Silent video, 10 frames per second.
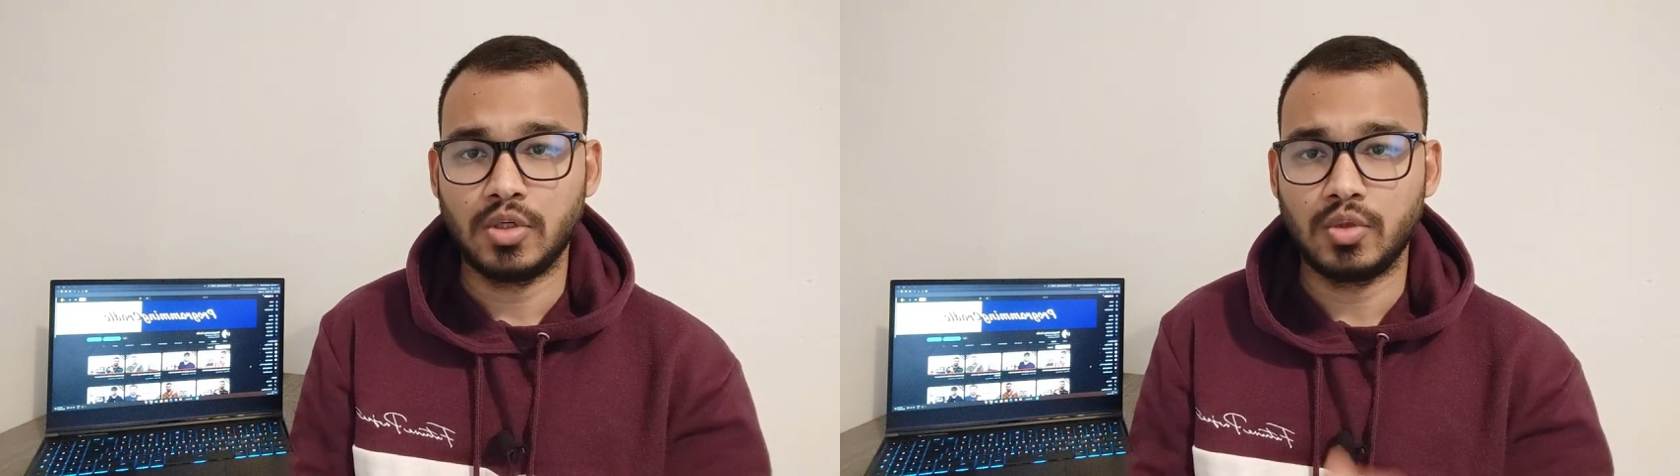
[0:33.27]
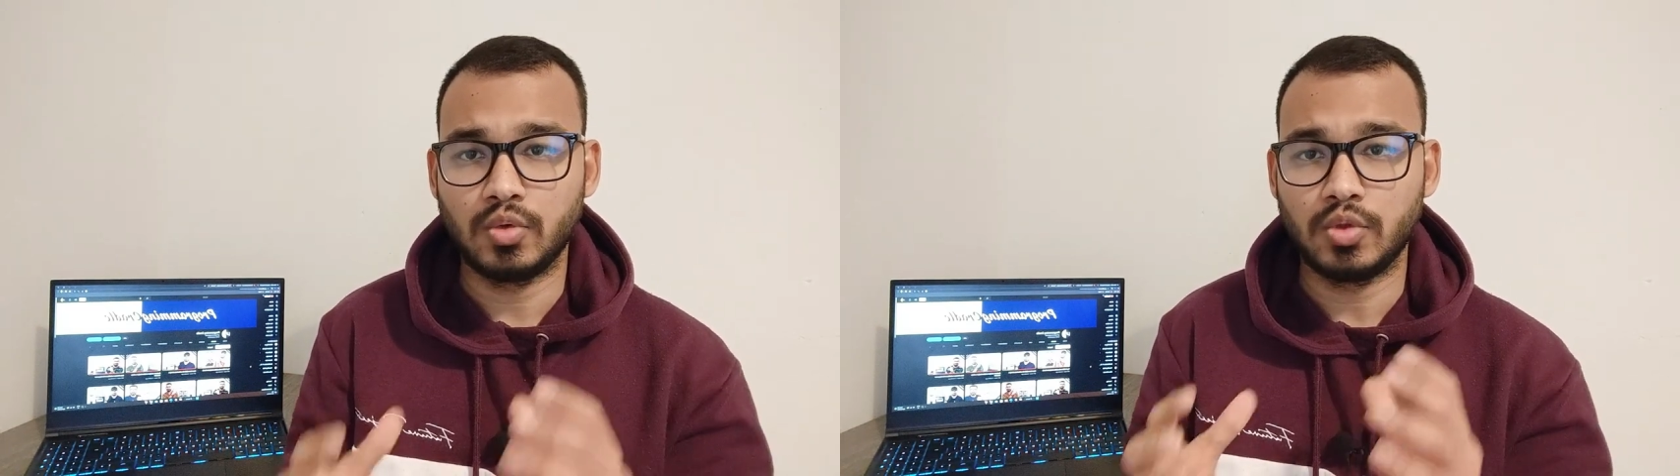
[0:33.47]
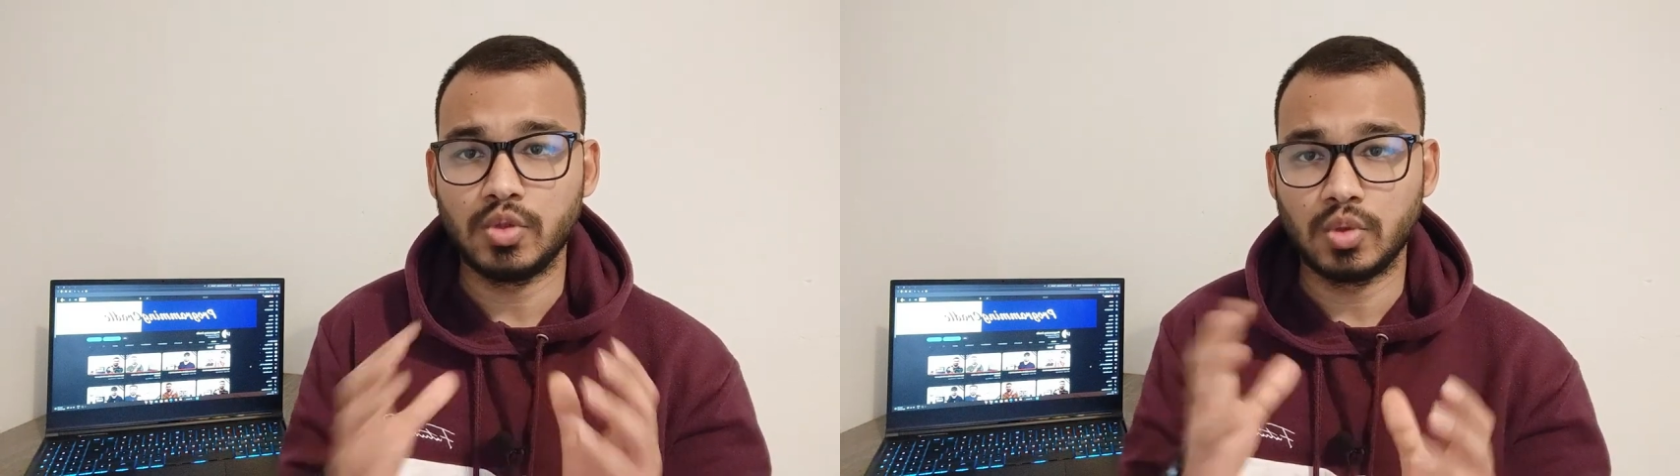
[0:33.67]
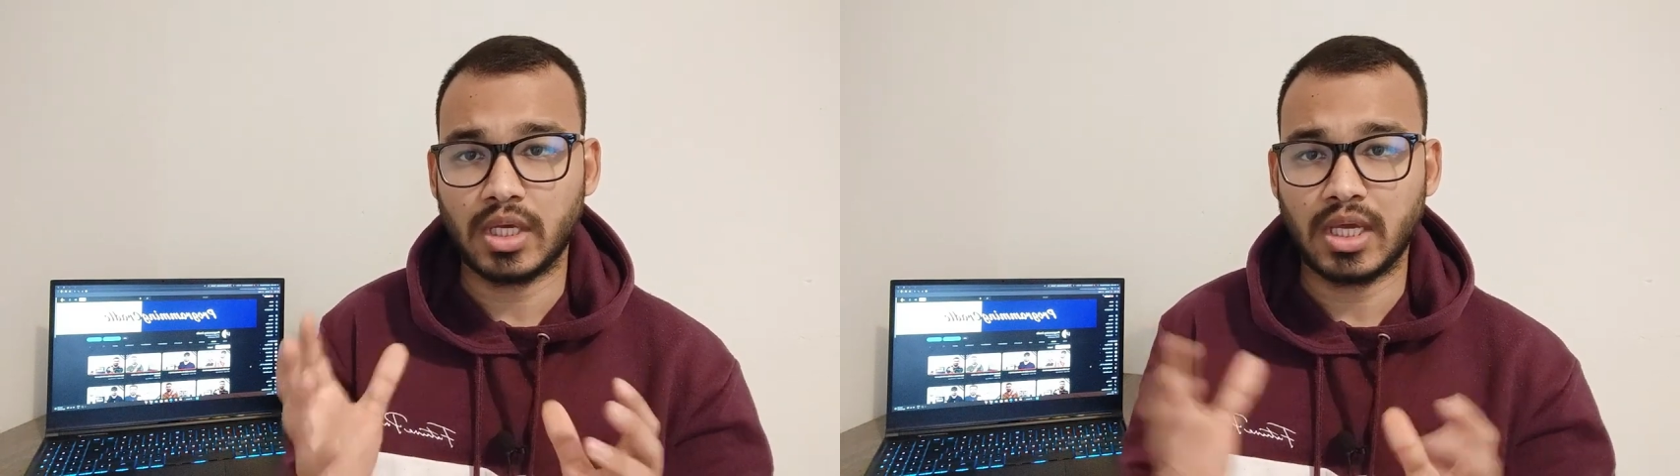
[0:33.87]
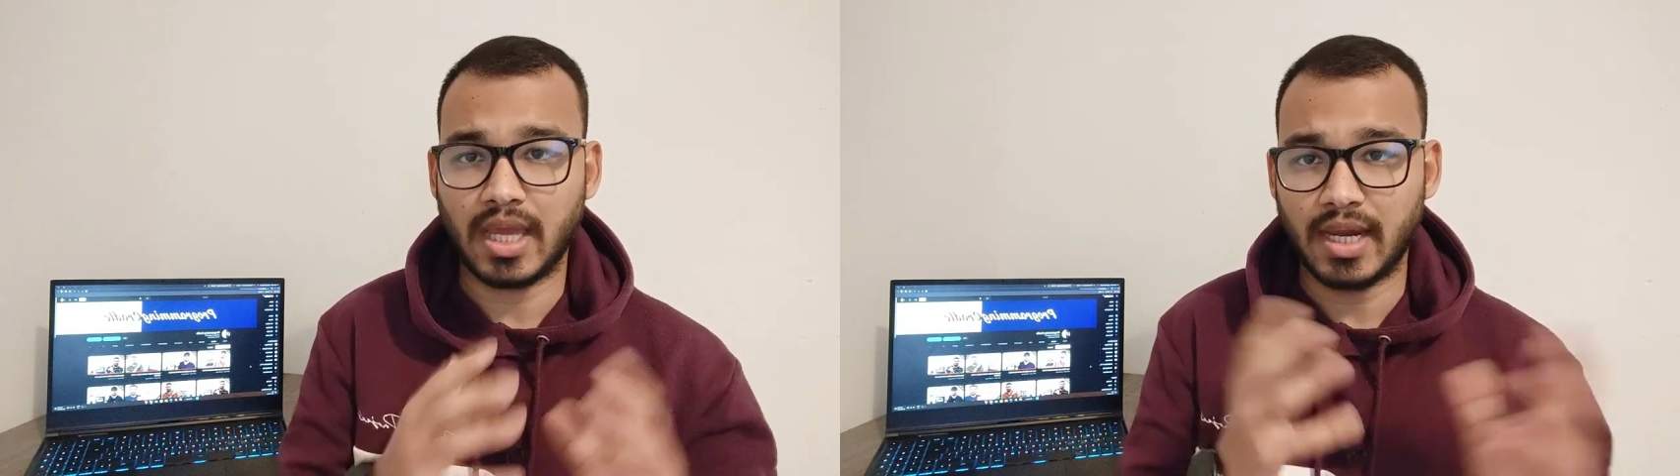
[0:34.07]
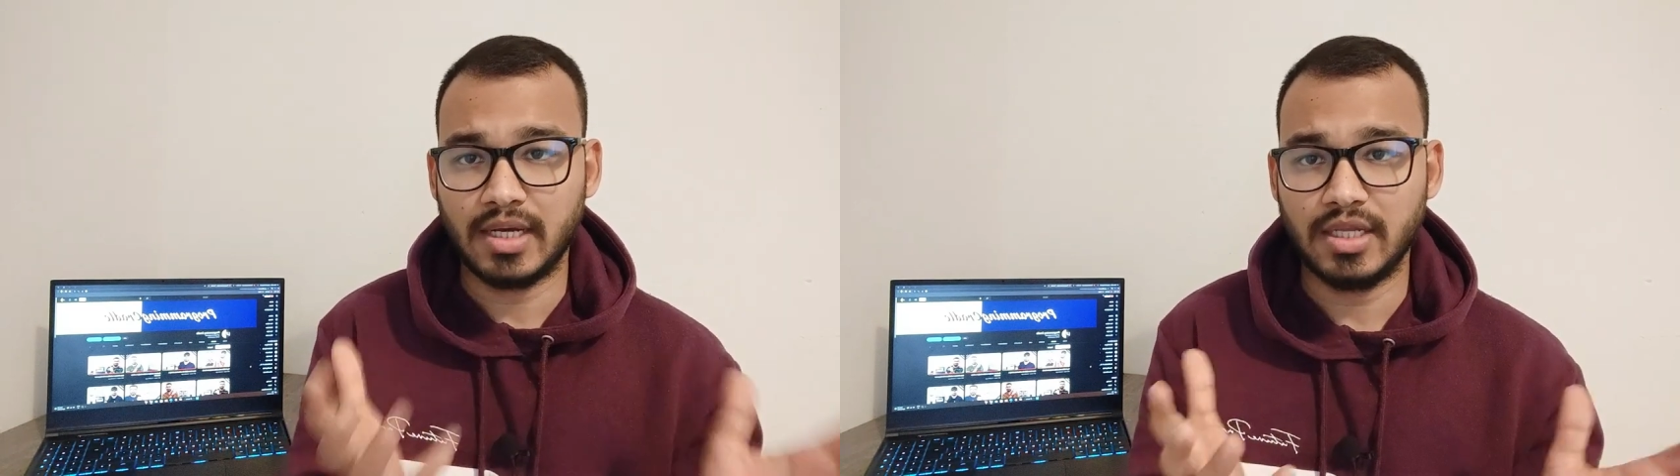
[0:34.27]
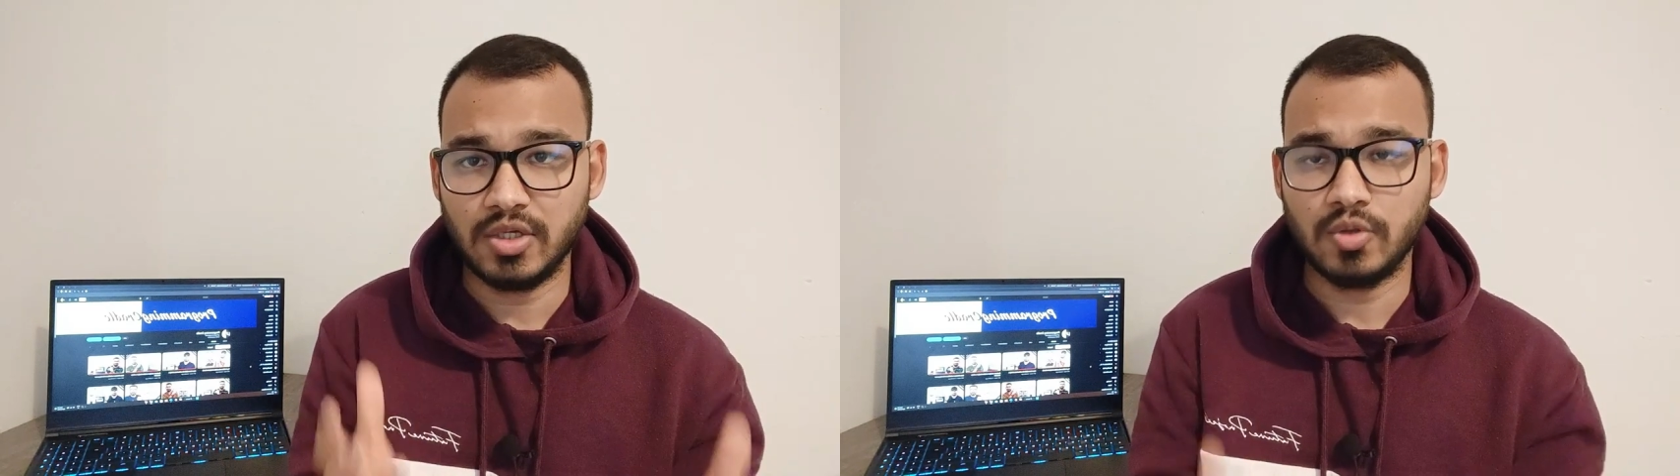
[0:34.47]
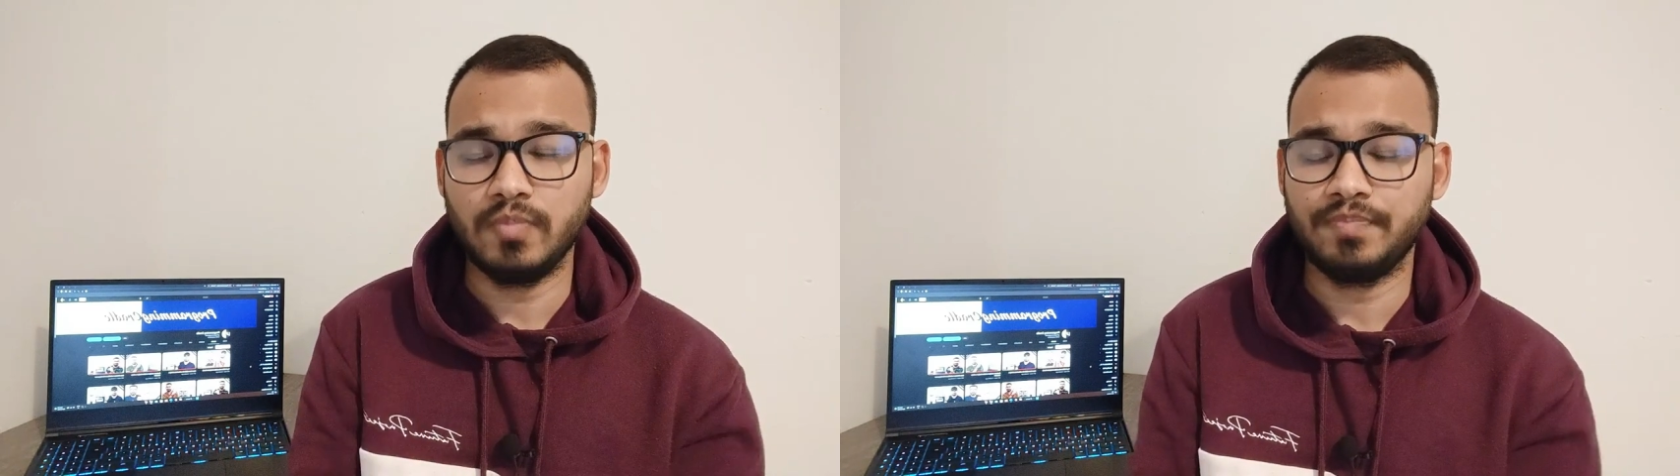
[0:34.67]
to UK and
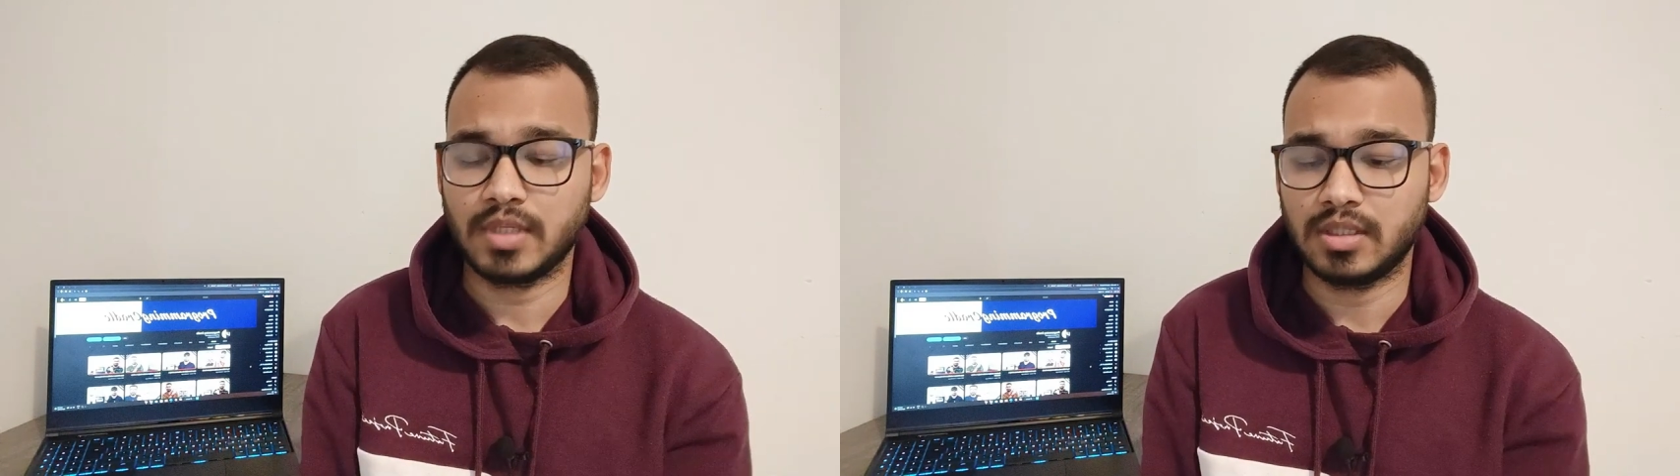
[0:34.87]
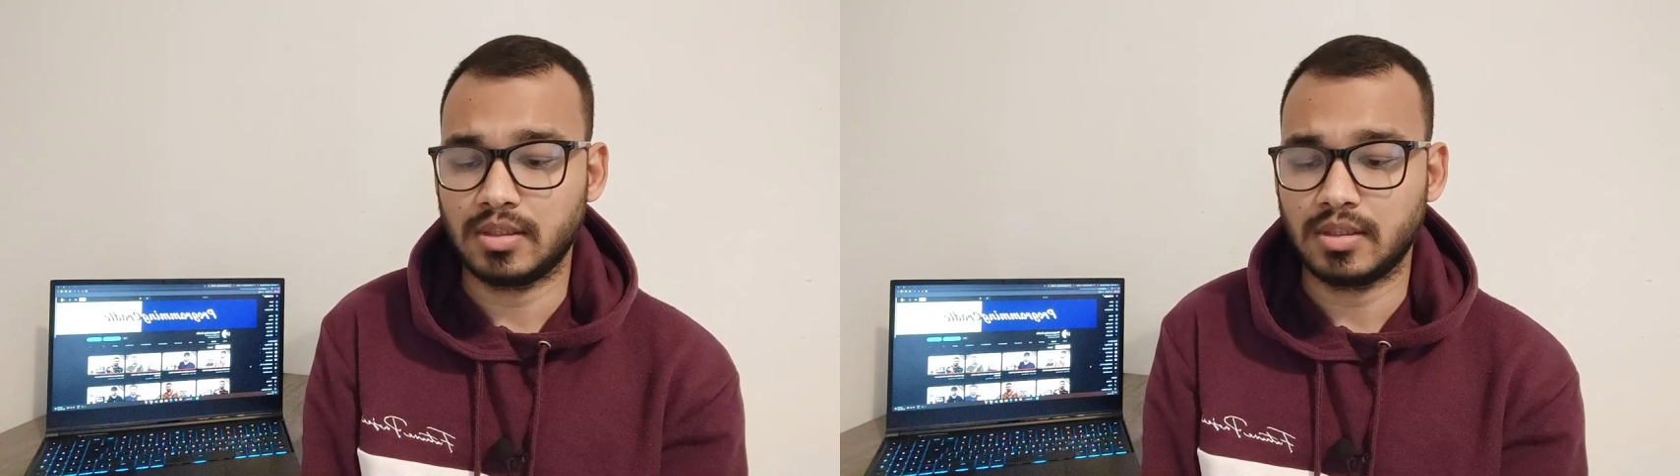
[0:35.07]
EU.